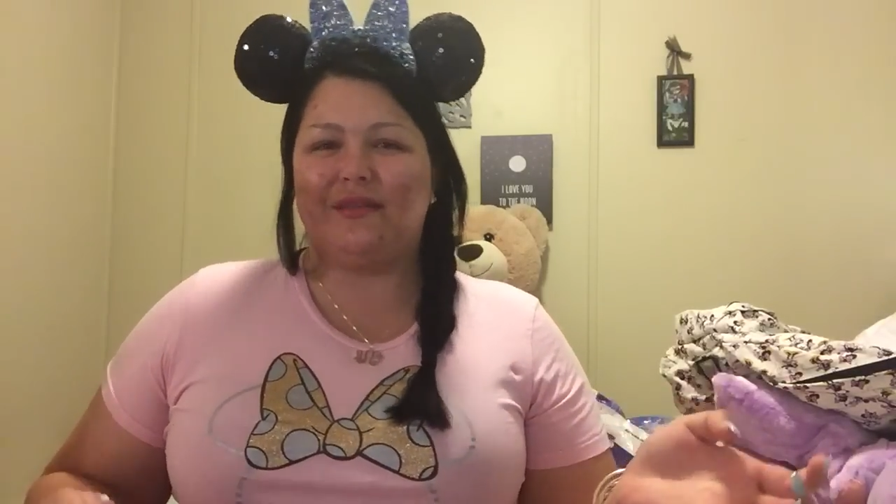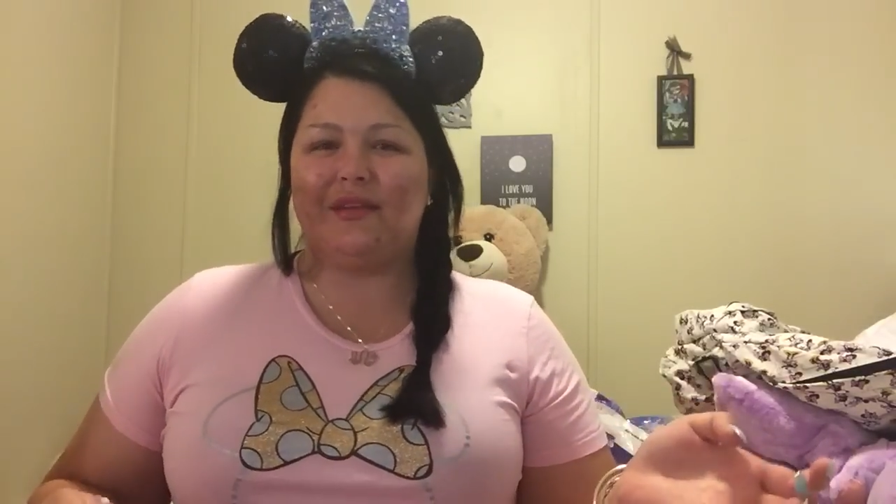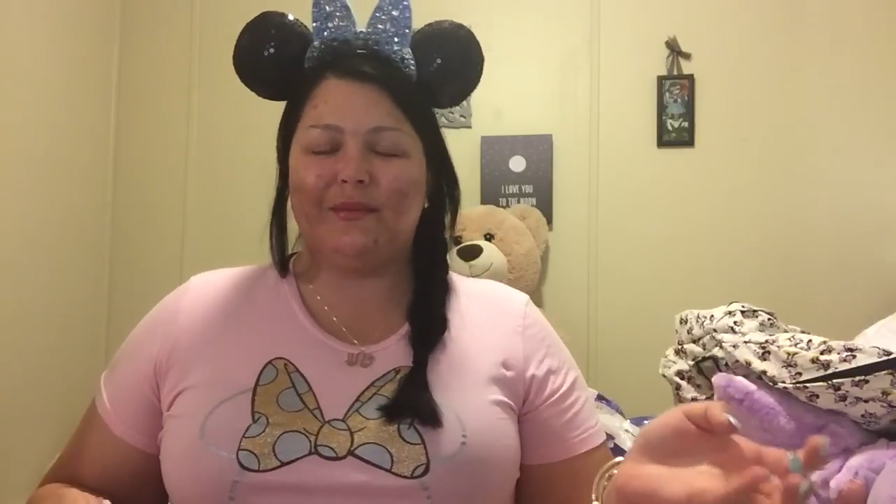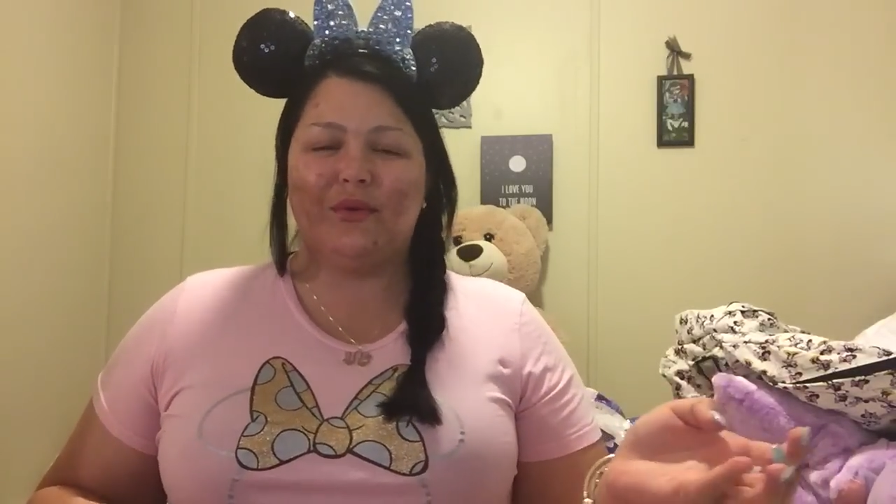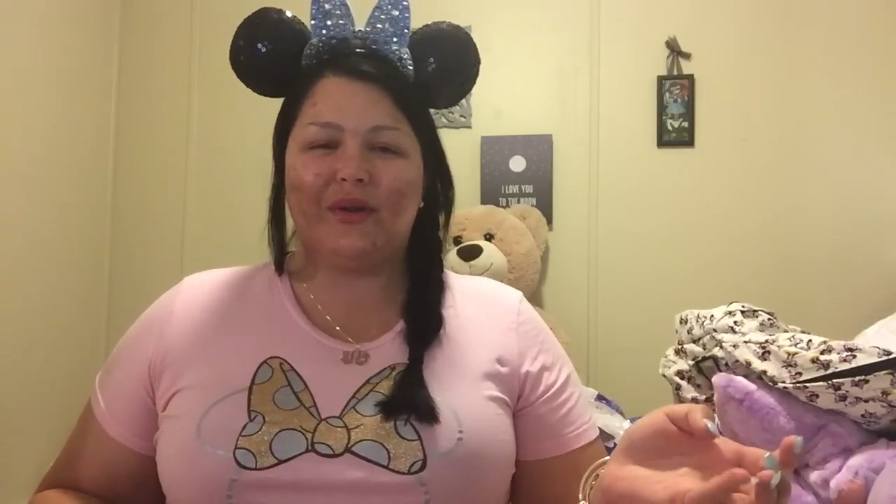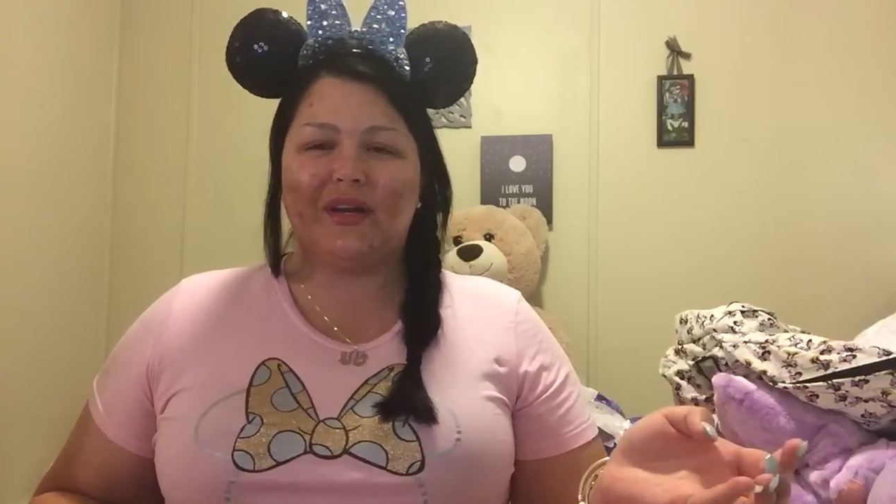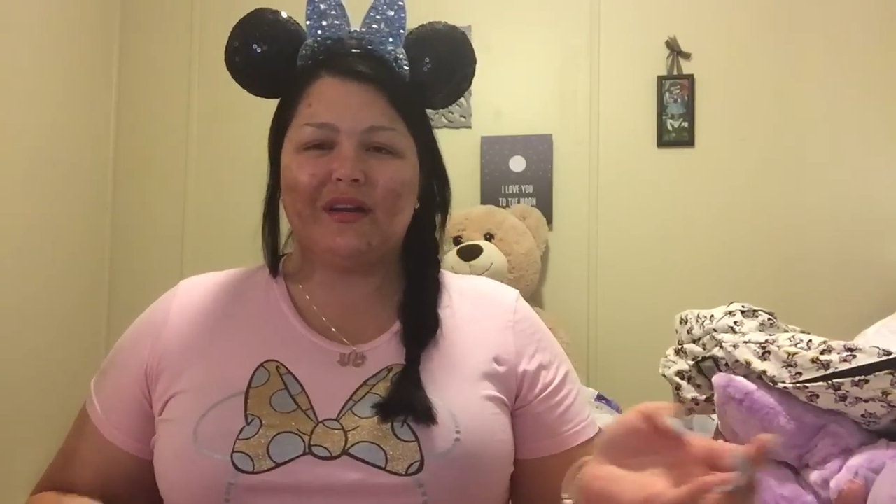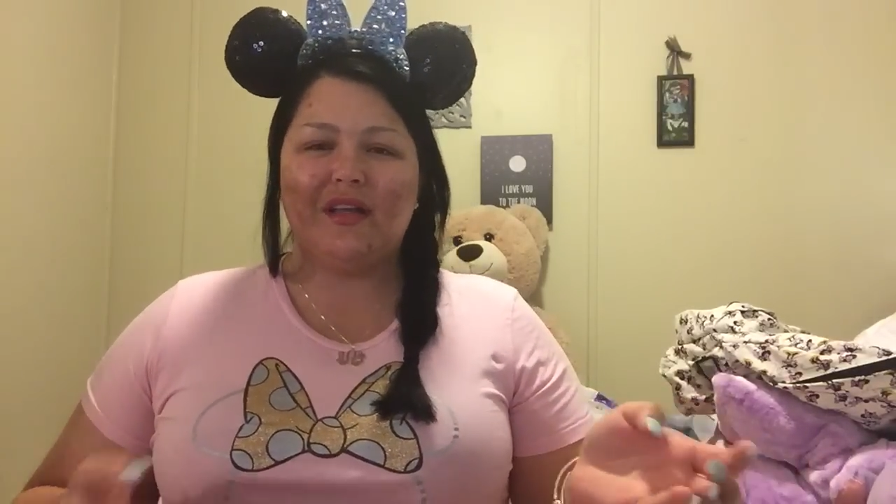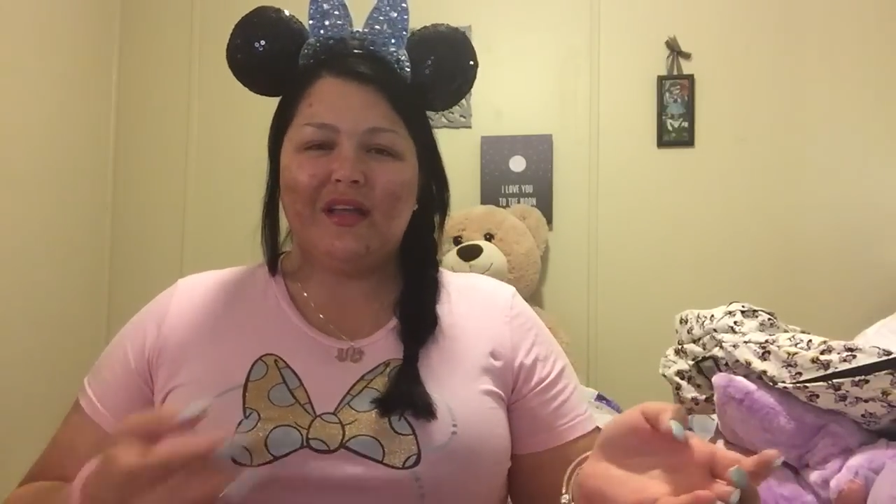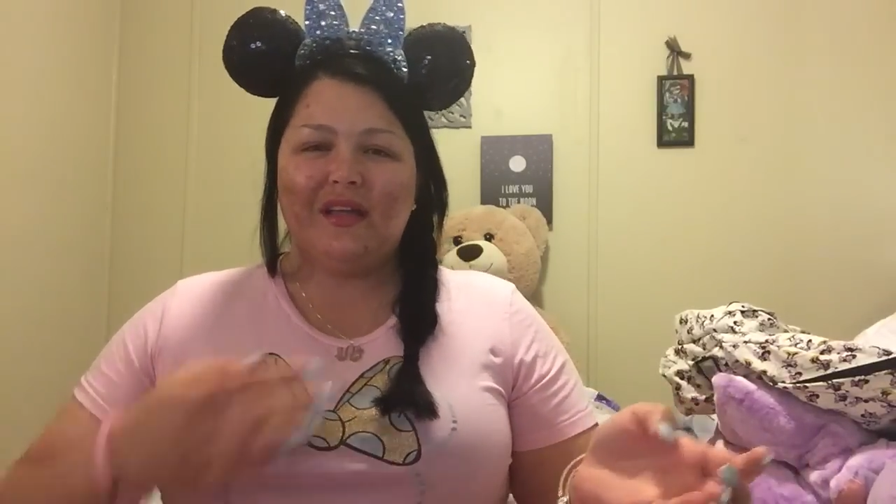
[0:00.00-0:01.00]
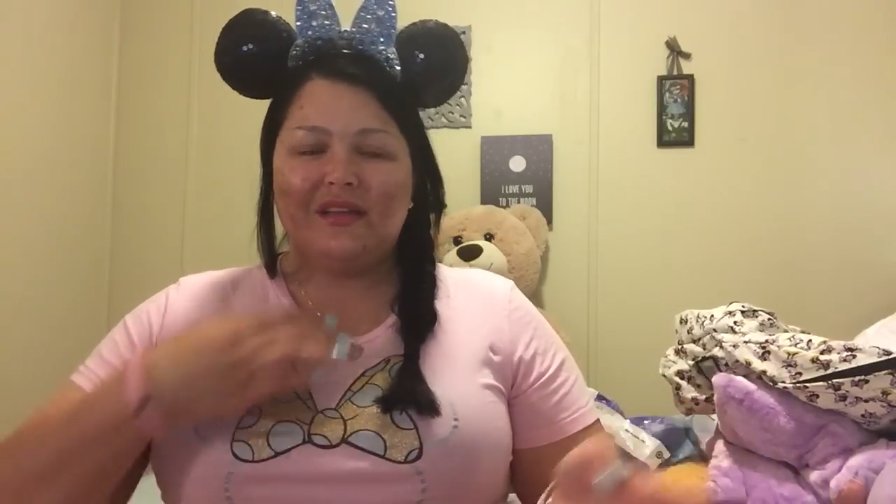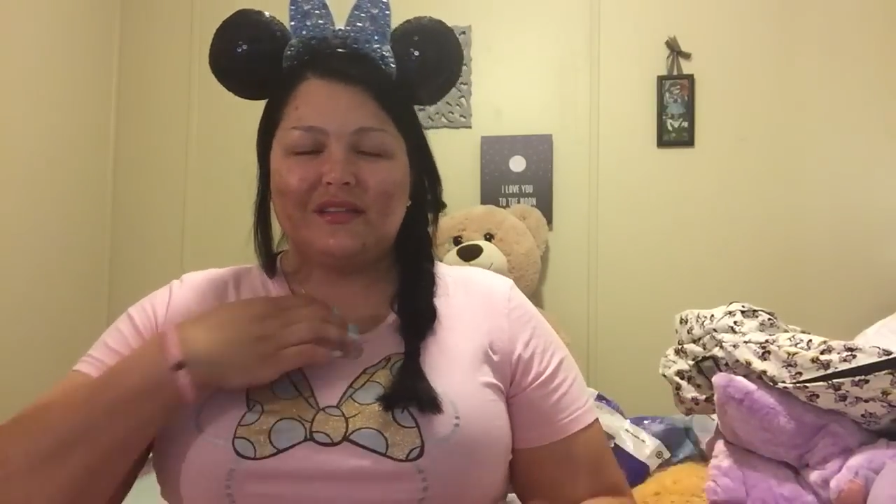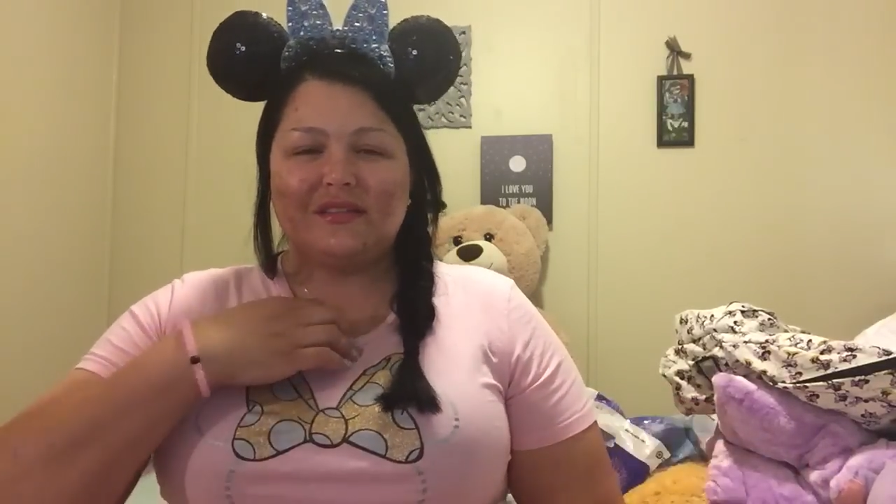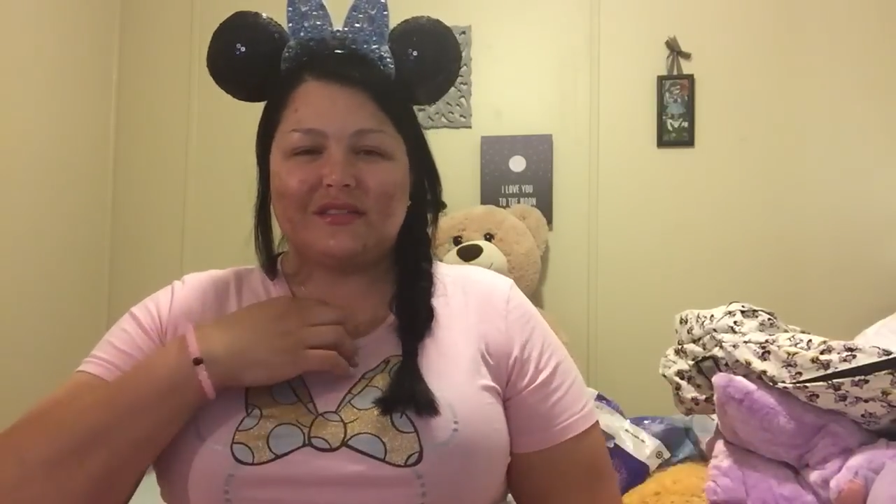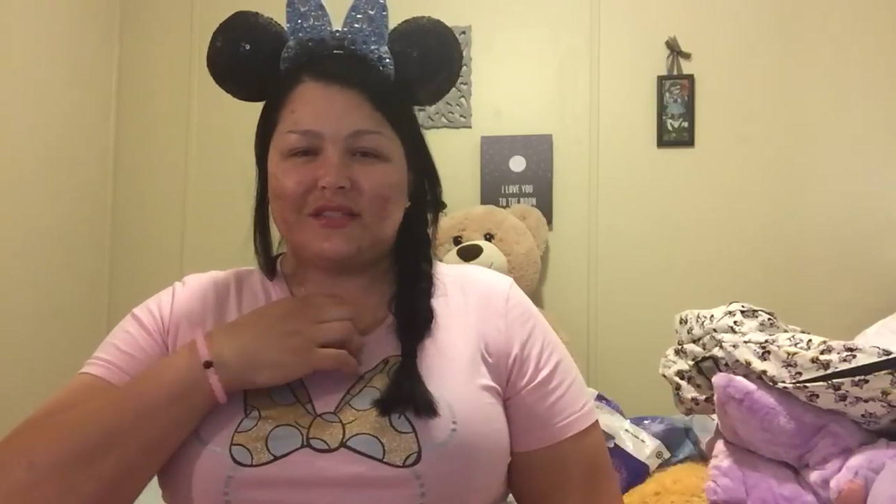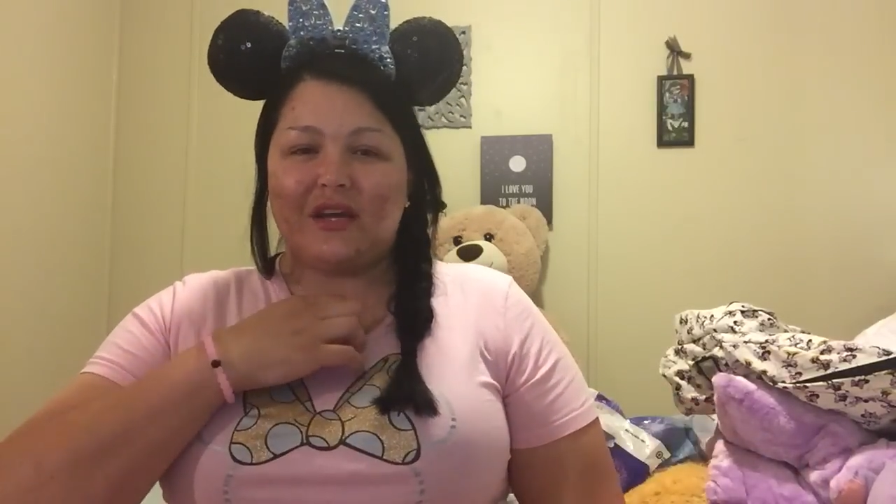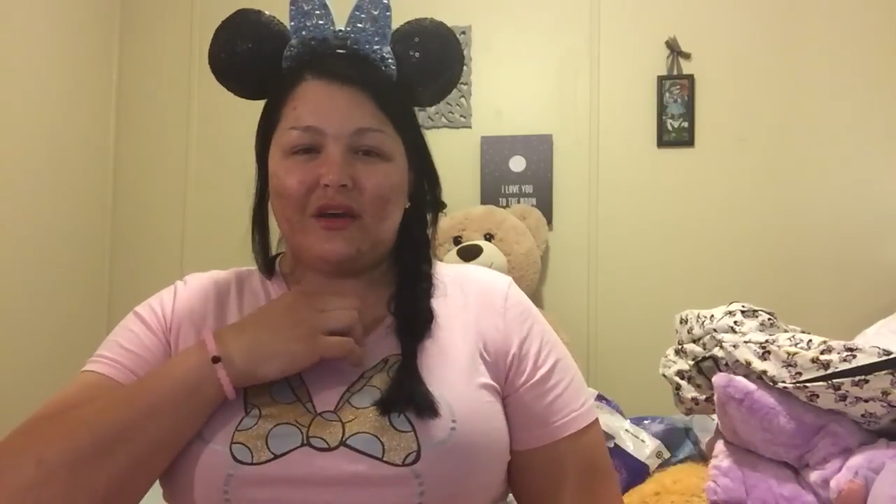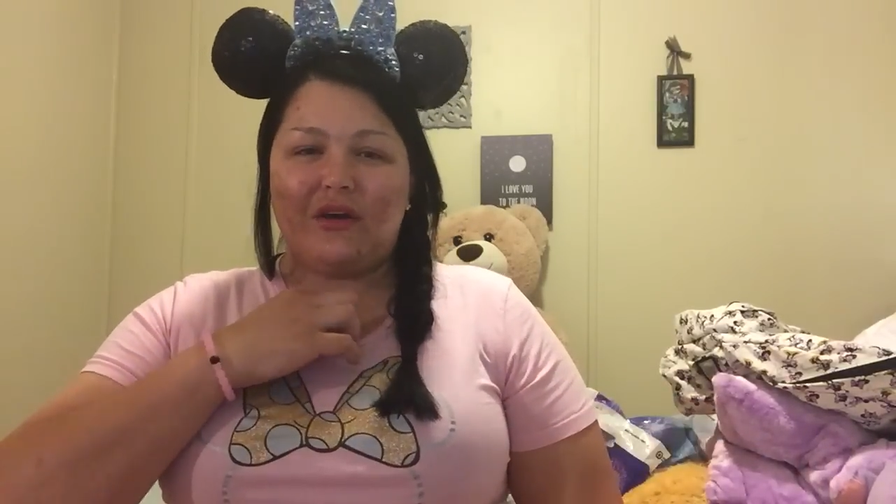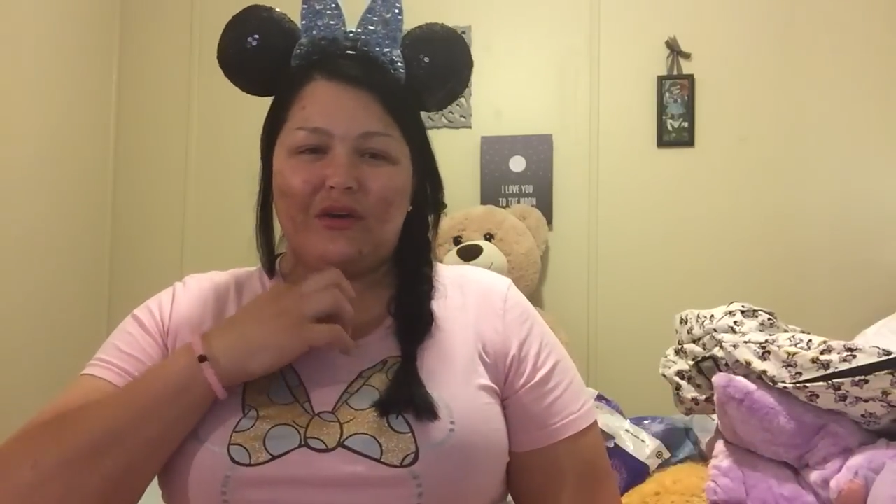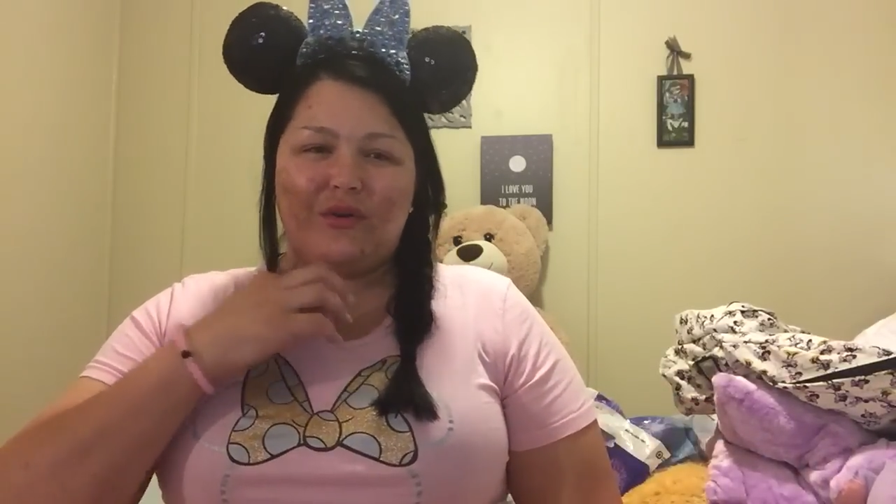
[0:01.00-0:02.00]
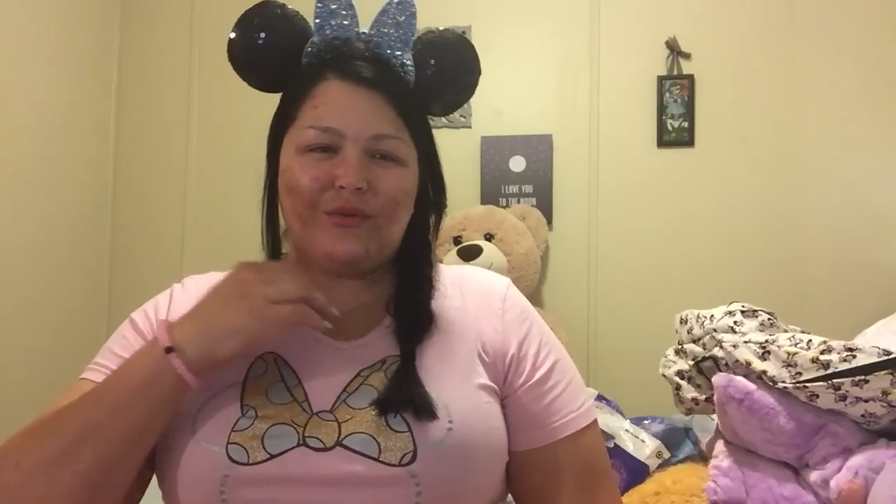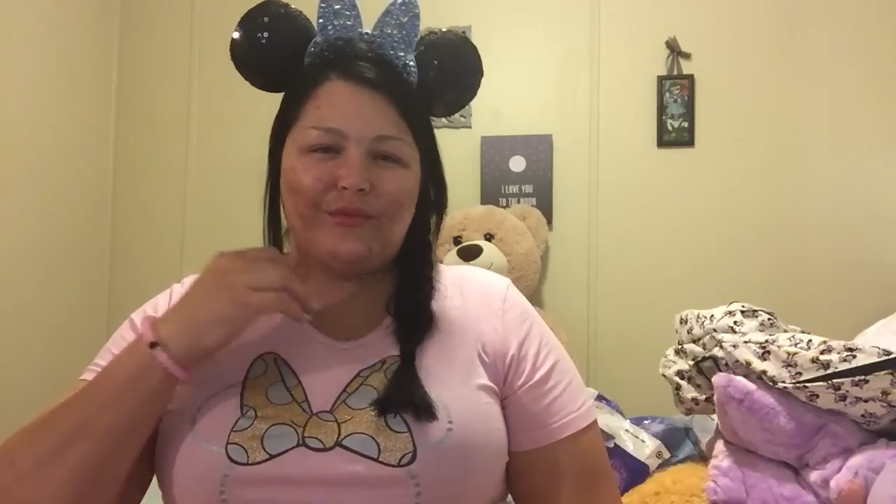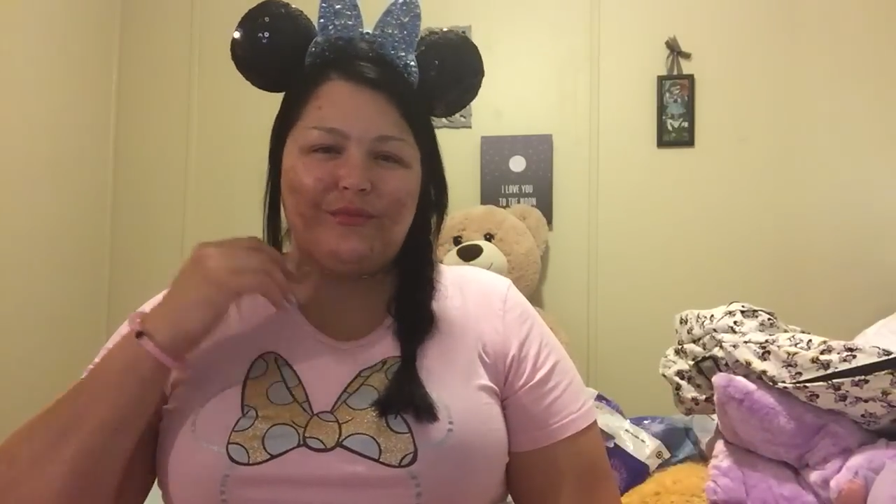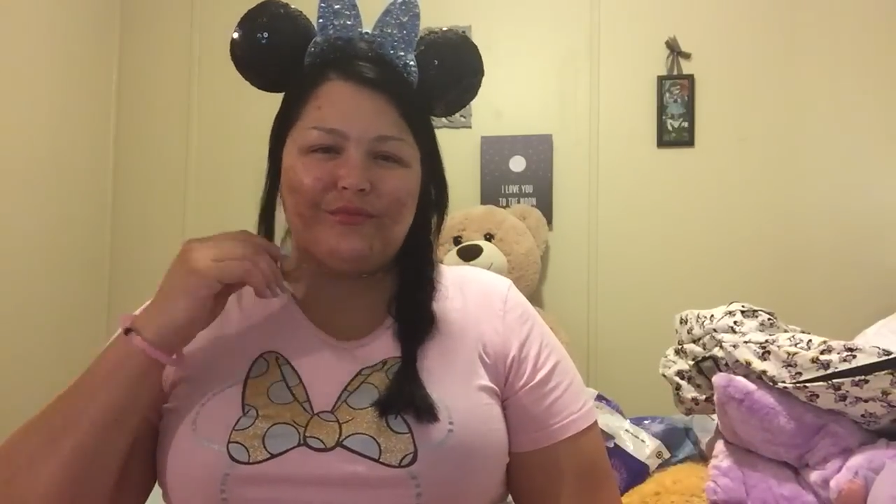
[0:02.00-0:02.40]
anymore. So